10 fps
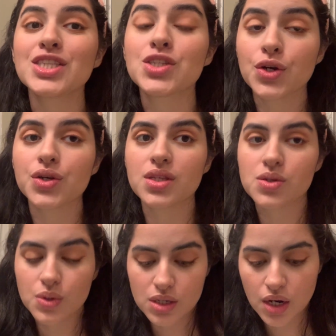Told you
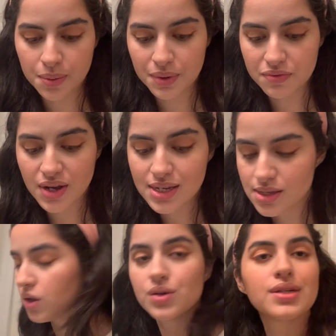this was gonna be fast.
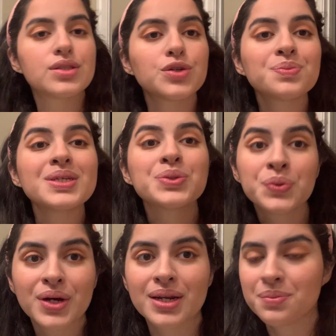Only took me
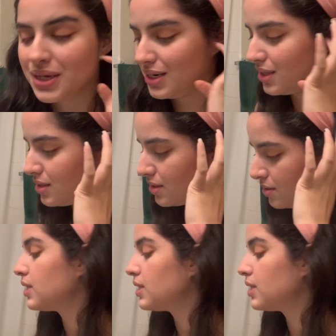20 minutes.